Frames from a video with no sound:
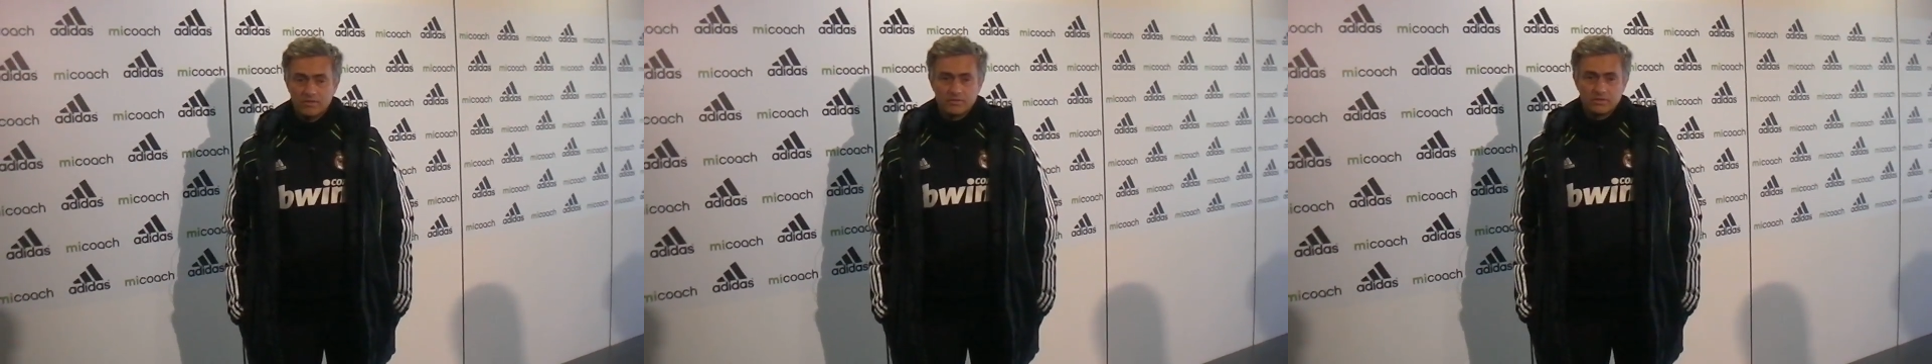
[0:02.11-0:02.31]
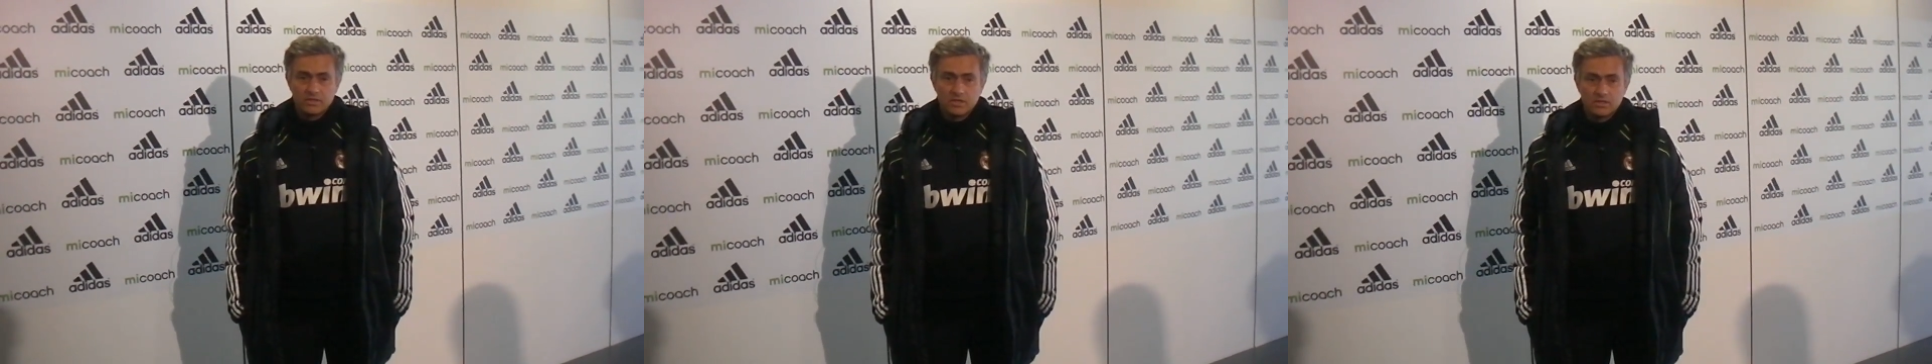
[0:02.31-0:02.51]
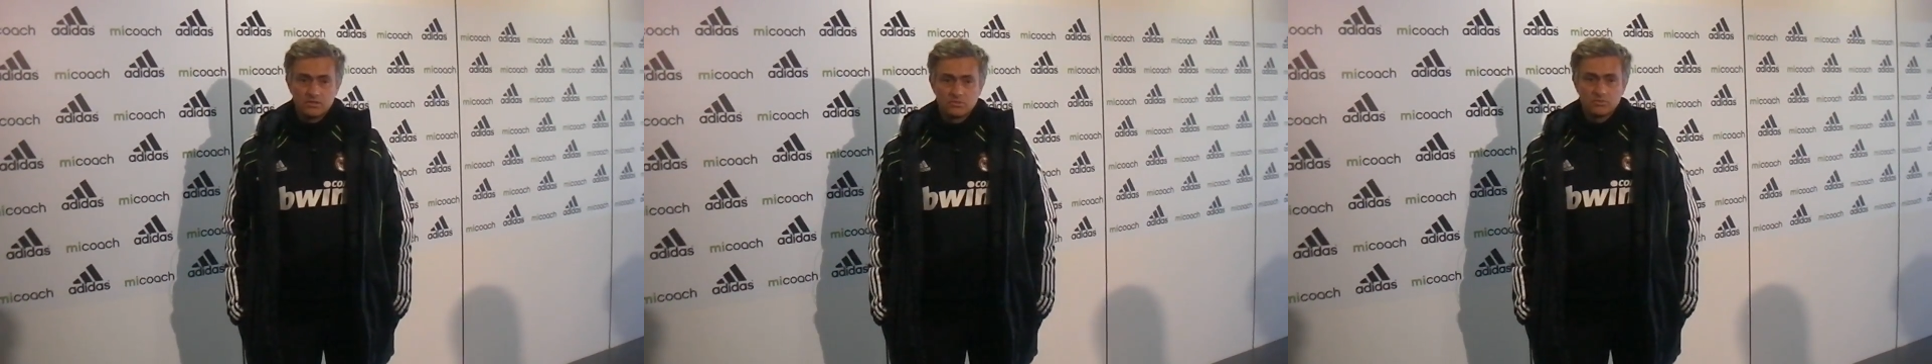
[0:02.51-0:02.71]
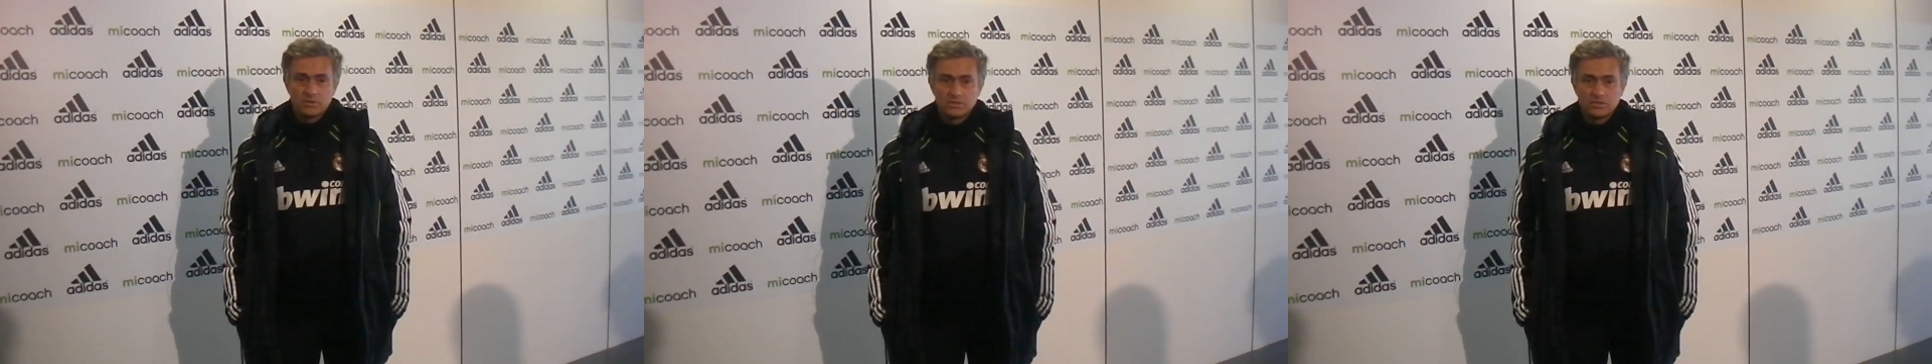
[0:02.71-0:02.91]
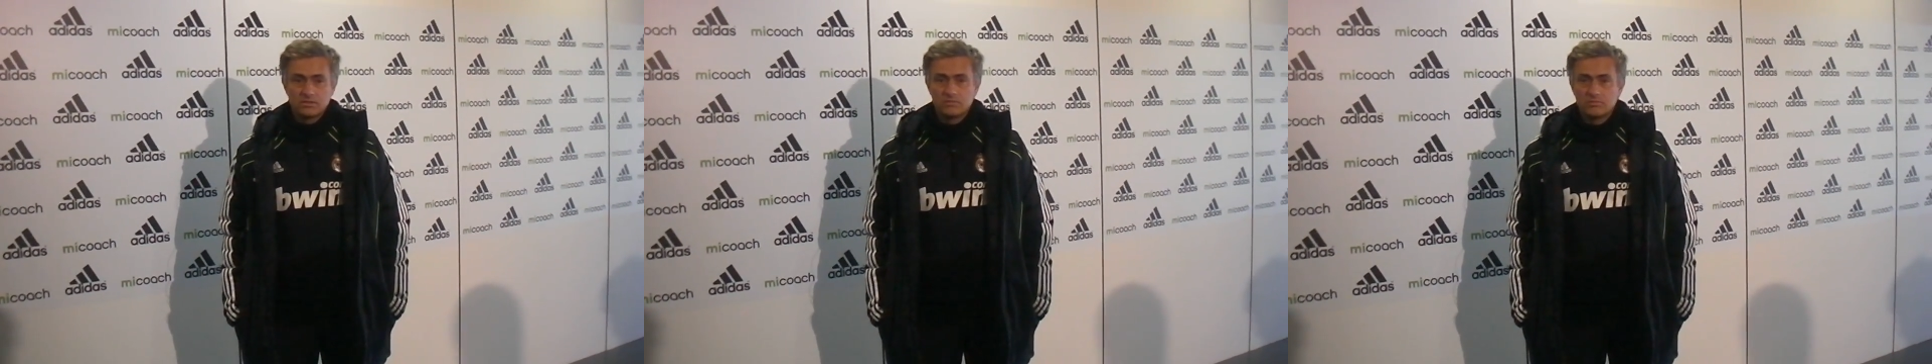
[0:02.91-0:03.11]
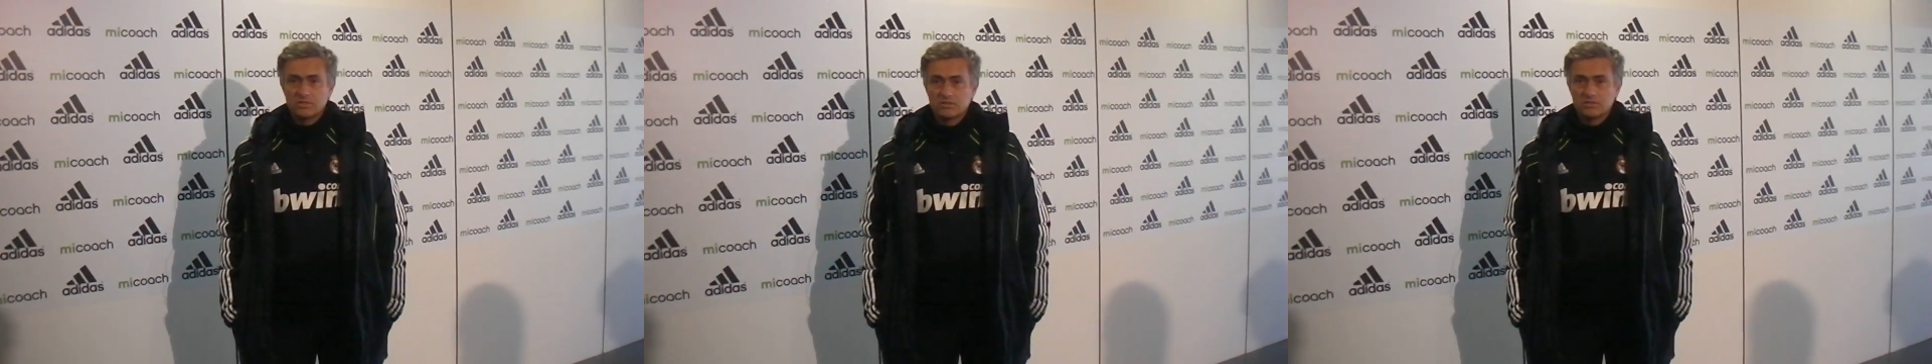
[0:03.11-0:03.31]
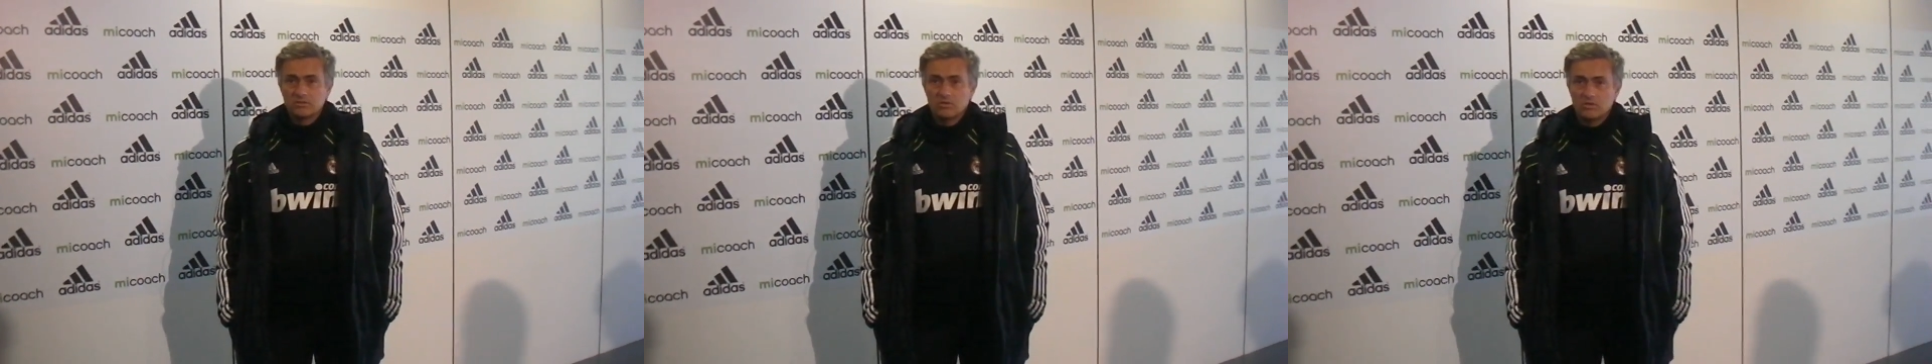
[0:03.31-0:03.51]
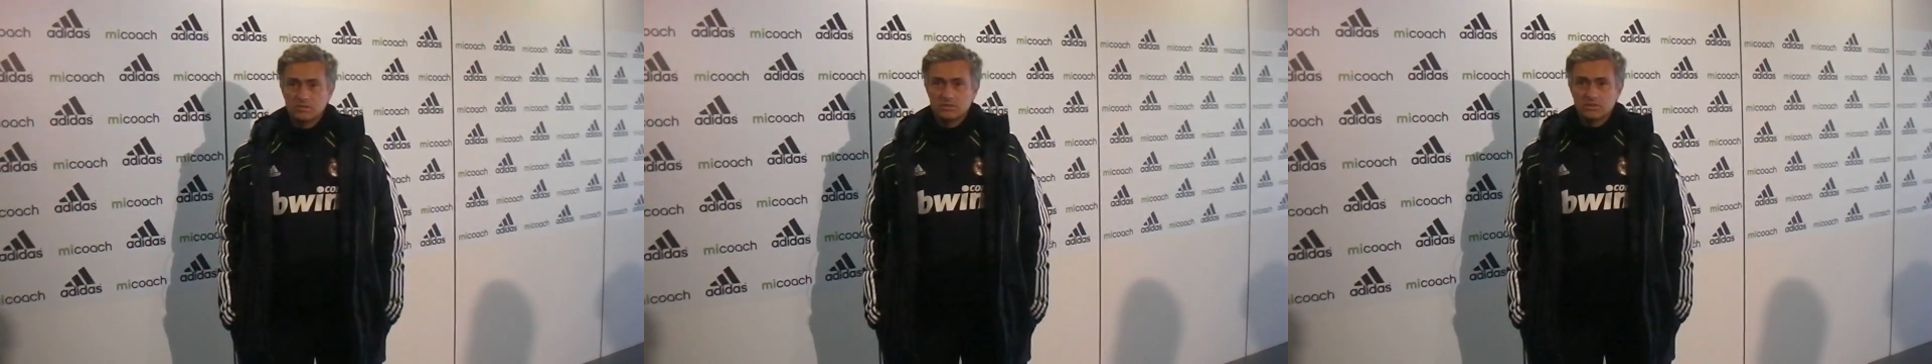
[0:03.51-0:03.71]
every day is when the team is in
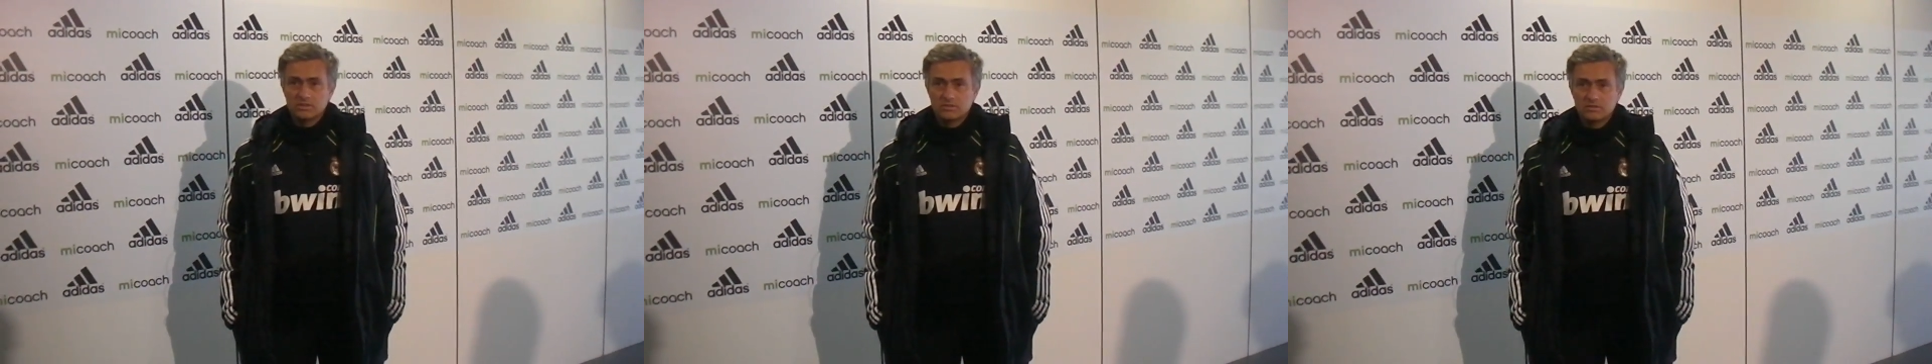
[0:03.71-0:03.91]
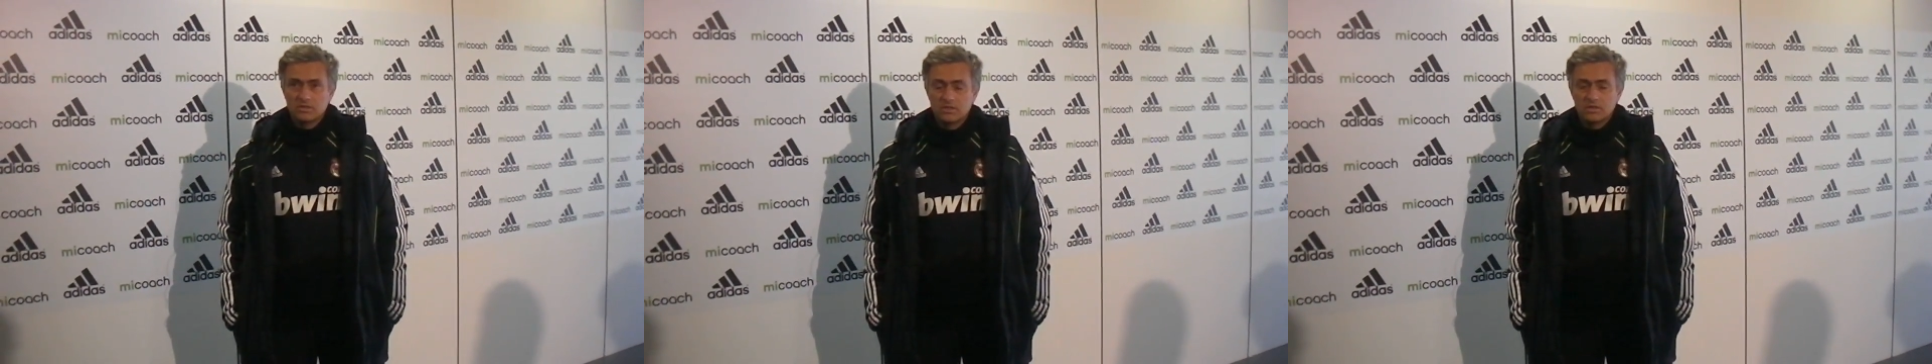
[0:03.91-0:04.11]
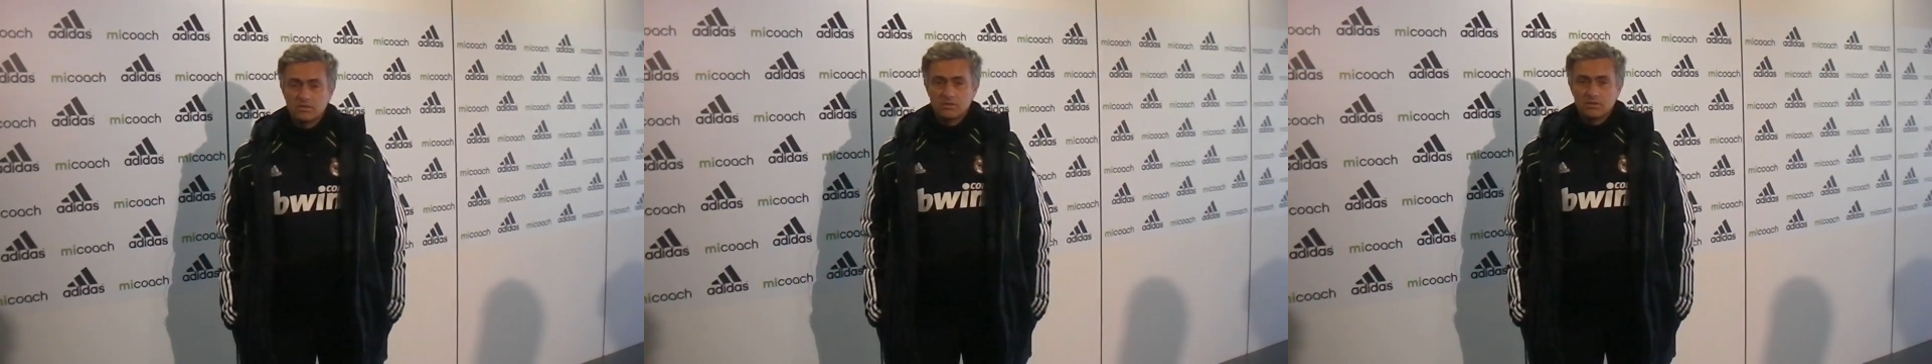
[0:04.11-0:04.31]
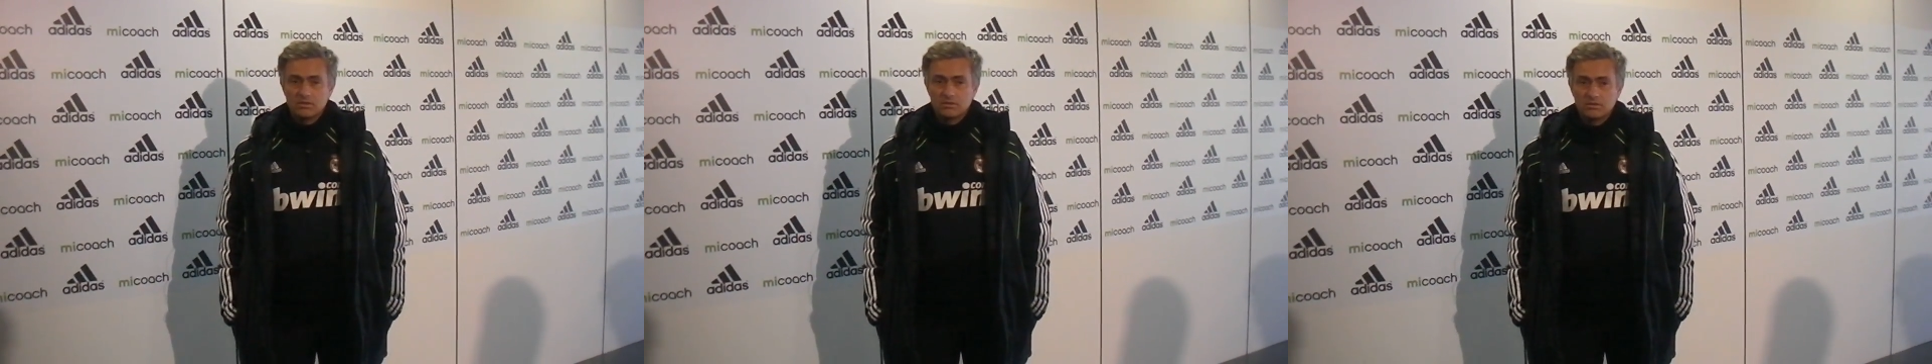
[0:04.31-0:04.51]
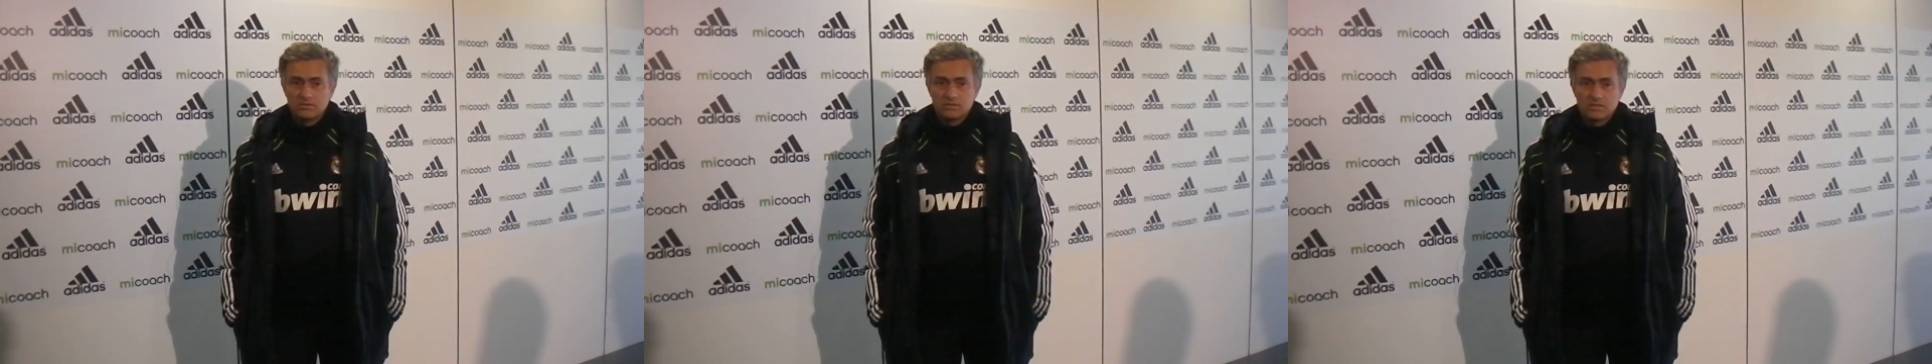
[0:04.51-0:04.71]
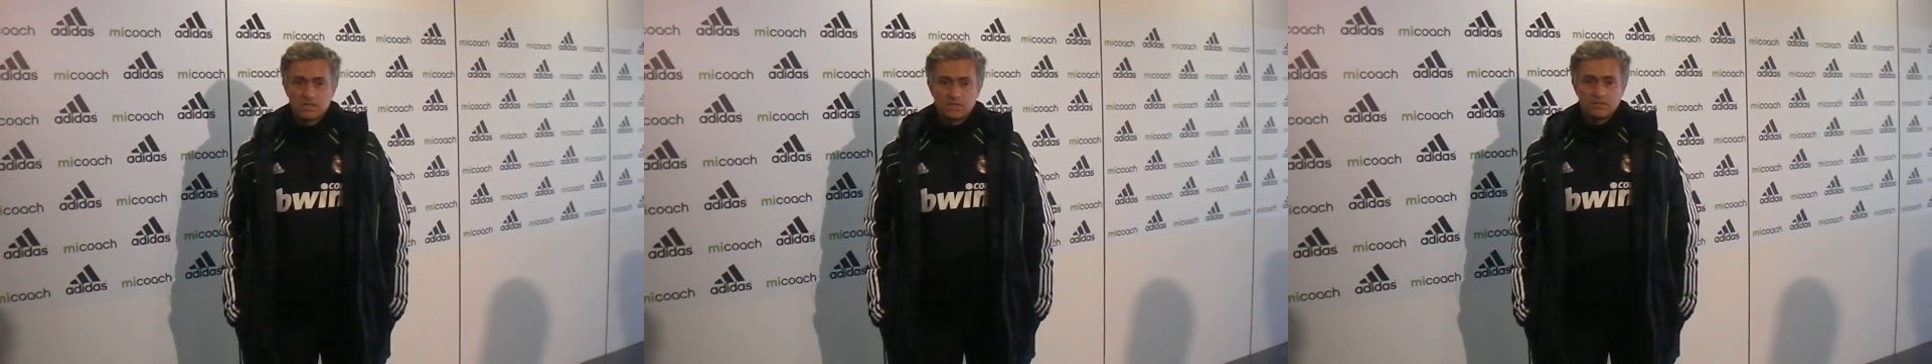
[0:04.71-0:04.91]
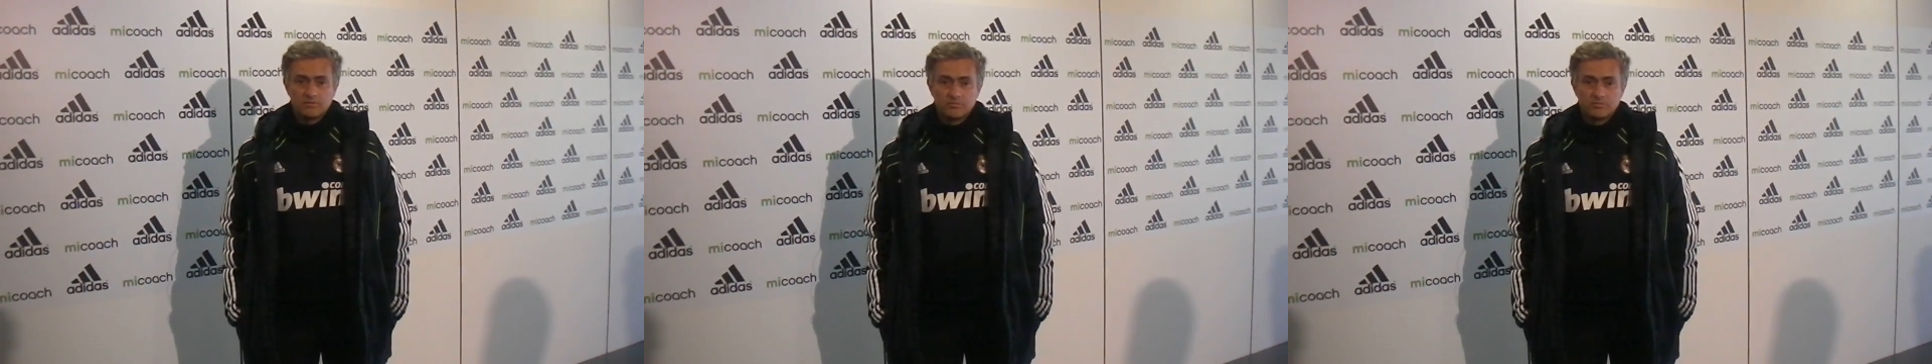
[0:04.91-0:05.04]
holidays. He's the kind